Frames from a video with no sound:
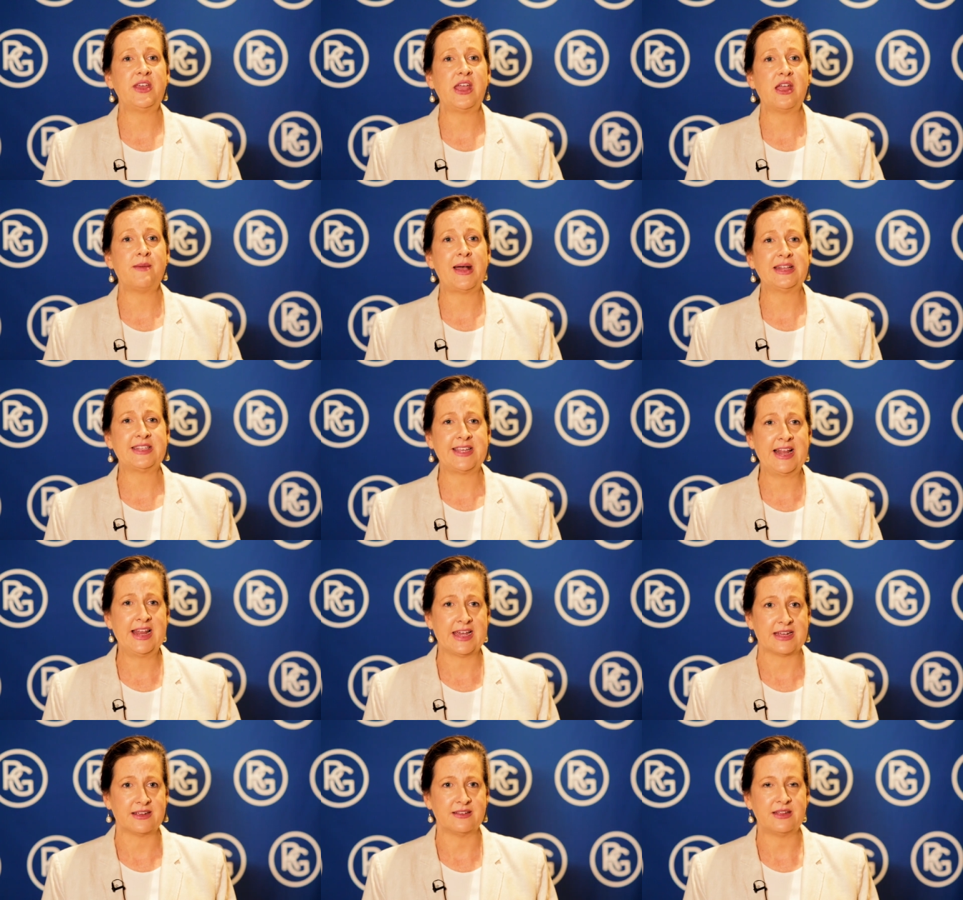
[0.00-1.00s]
thinking about
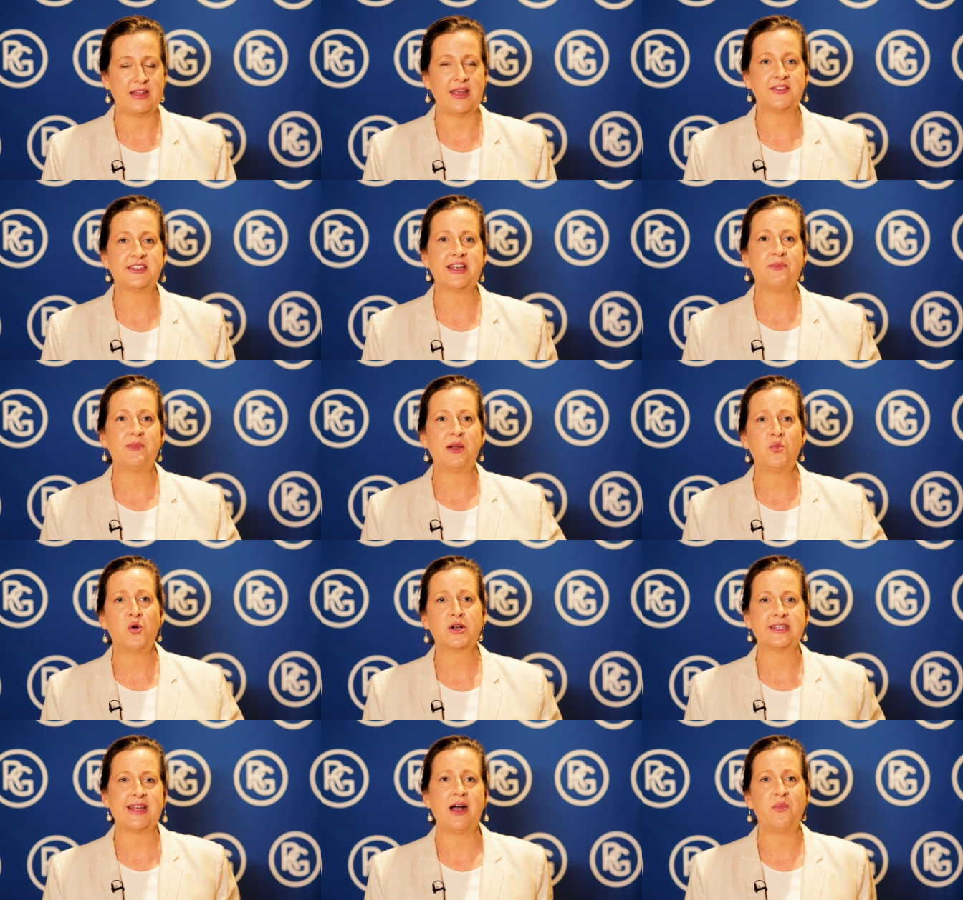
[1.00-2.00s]
selling. If someone
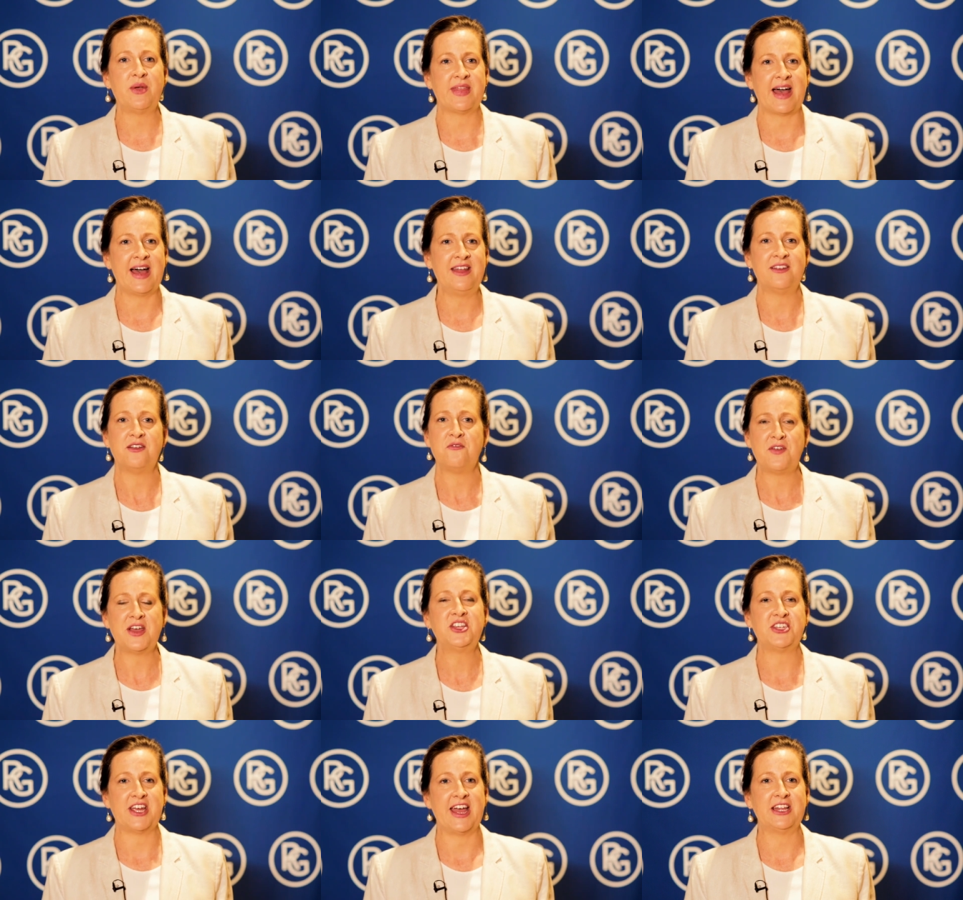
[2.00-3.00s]
walks out with that,
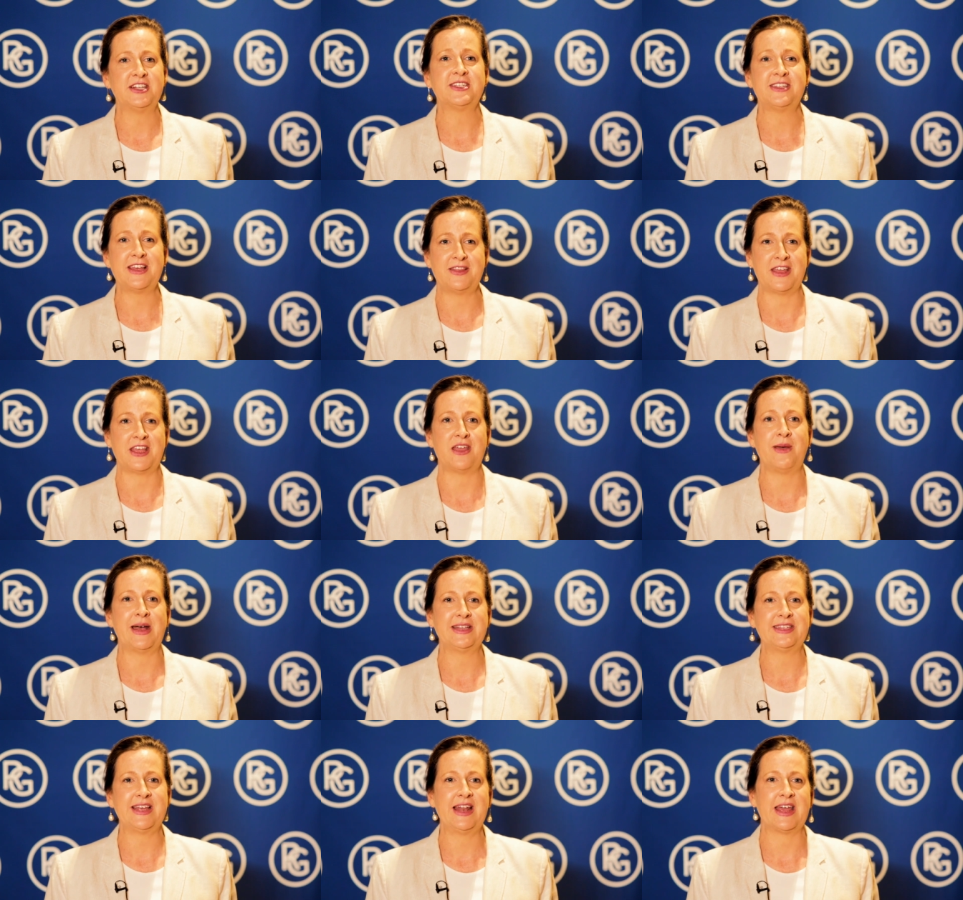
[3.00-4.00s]
fair chance they're thinking
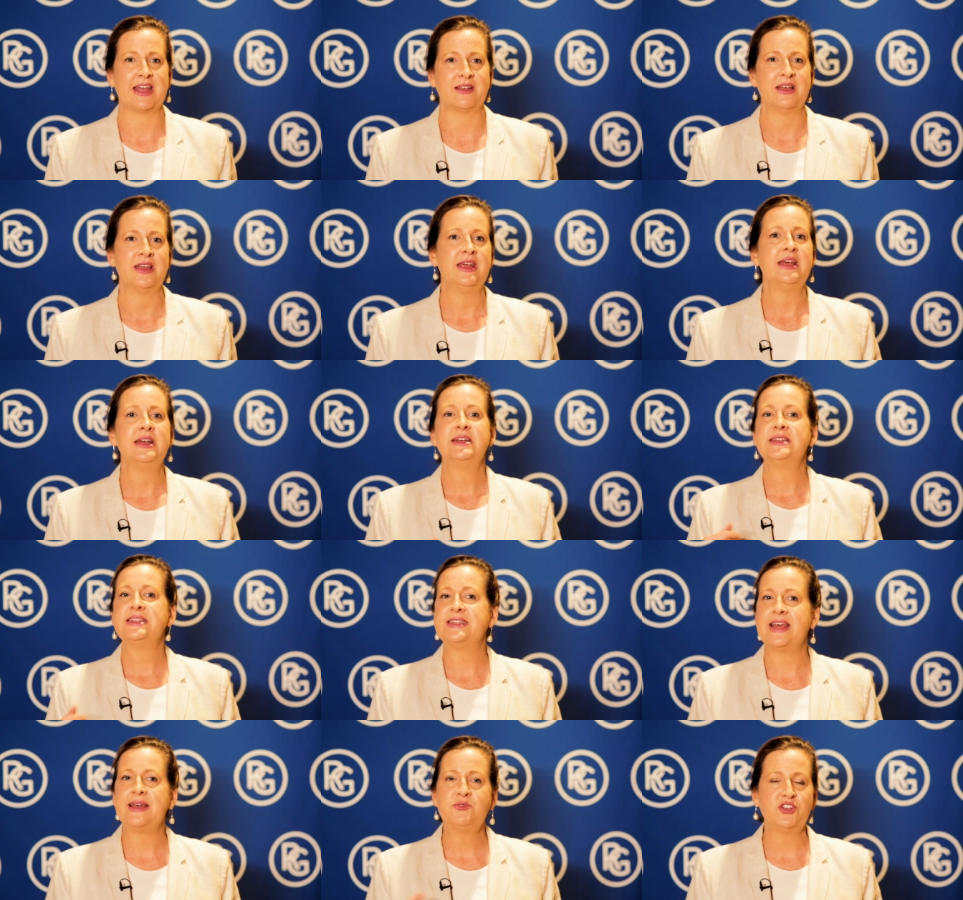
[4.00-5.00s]
about selling.
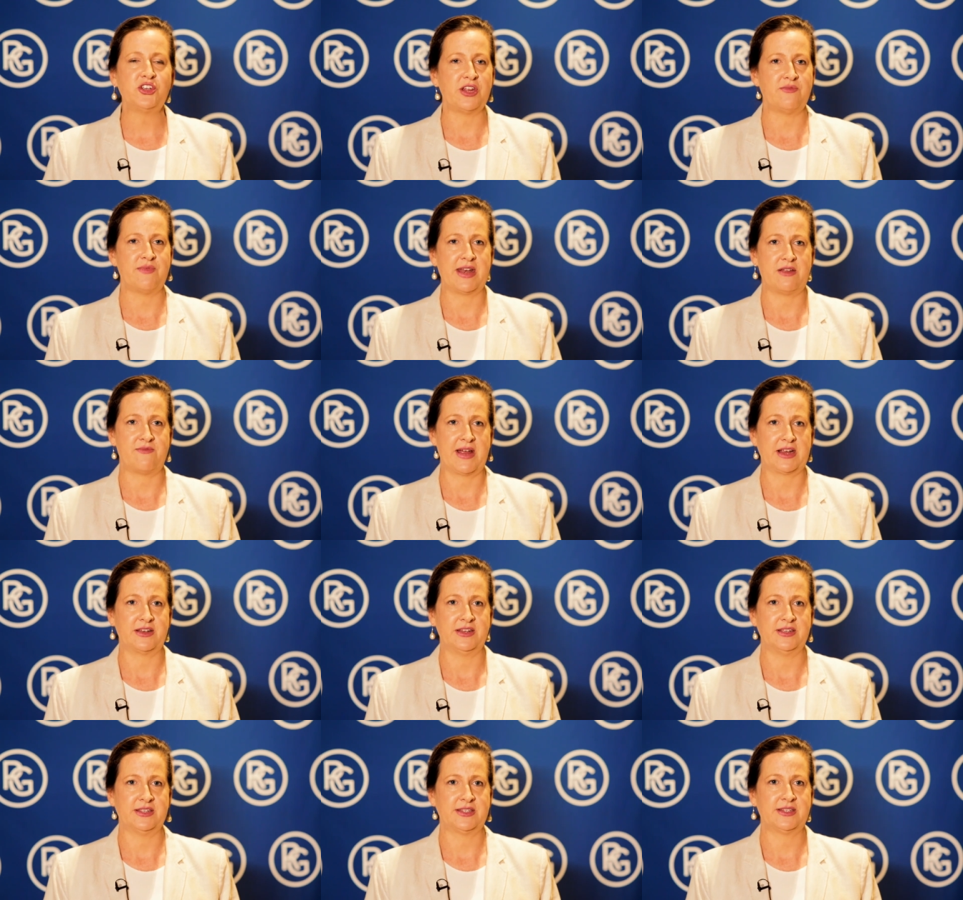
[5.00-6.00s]
Stamp duty ready
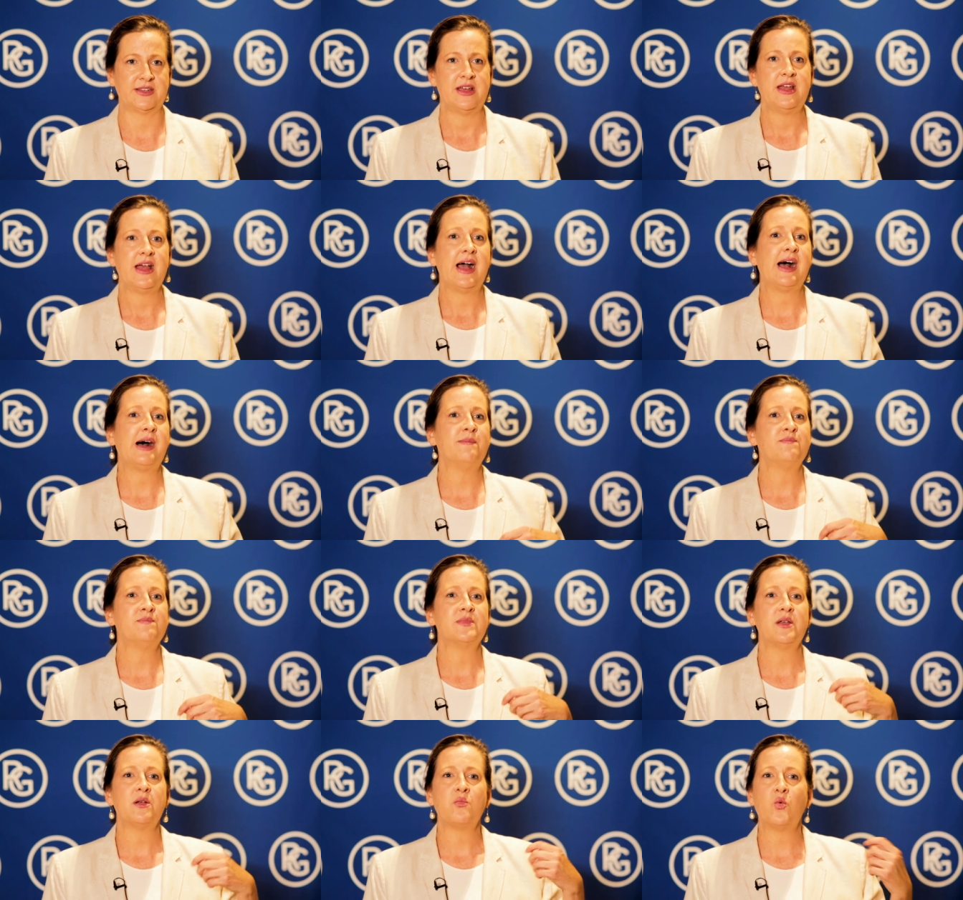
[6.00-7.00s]
reckoners. Um,
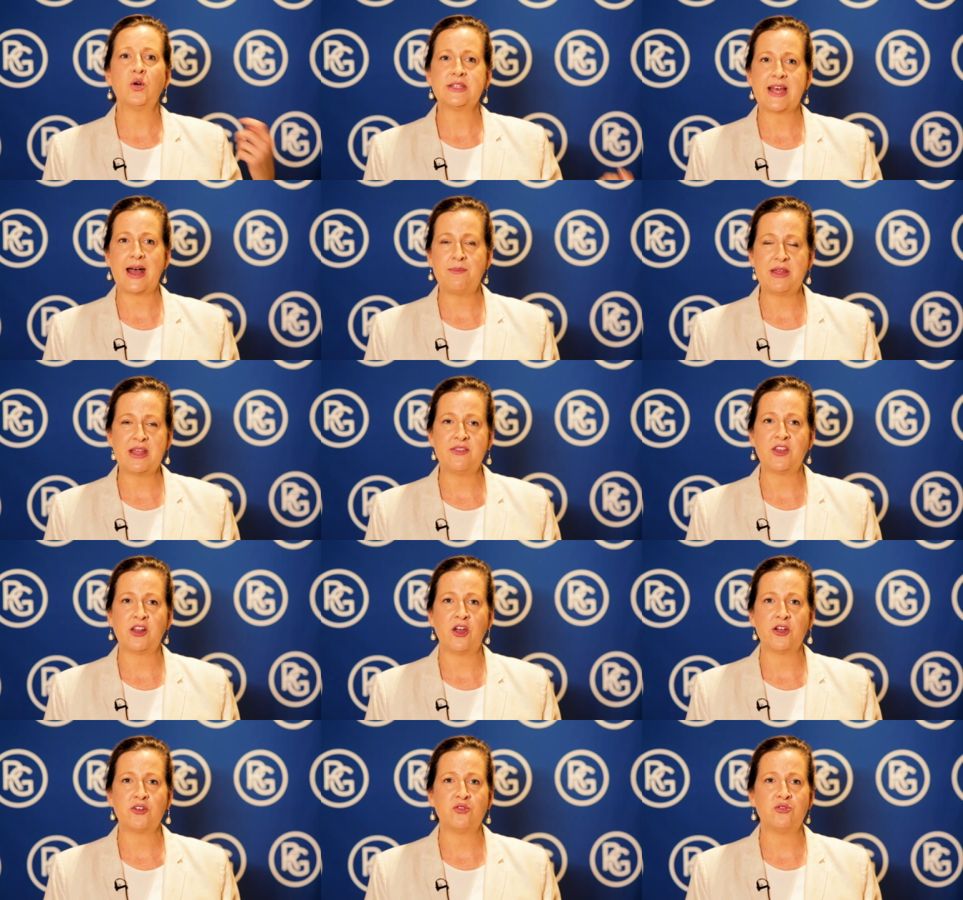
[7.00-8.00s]
what's happening in the
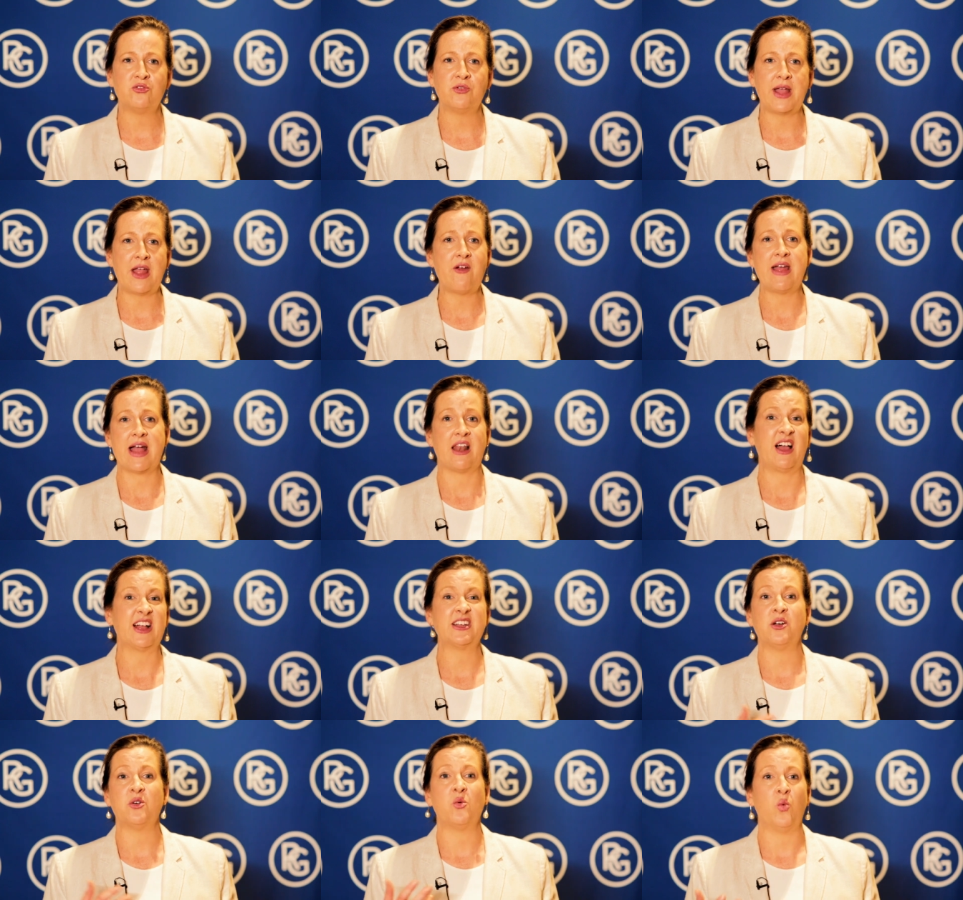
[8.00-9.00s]
local area,
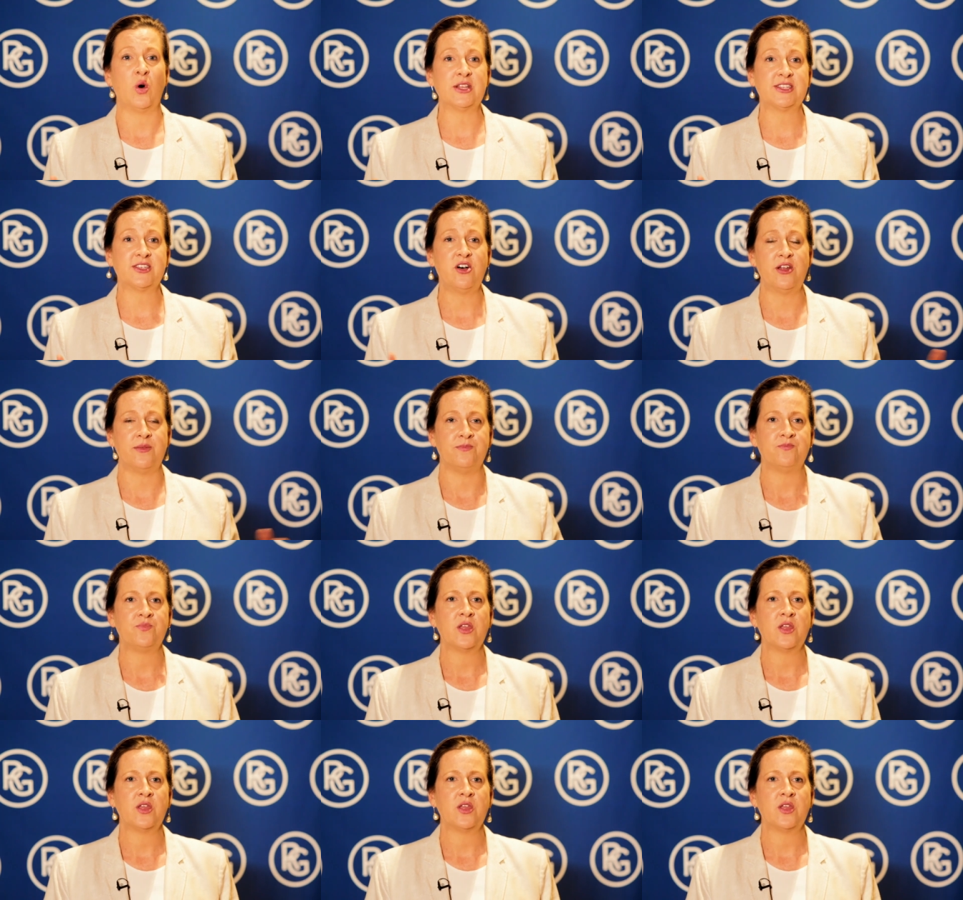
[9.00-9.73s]
like a what's on?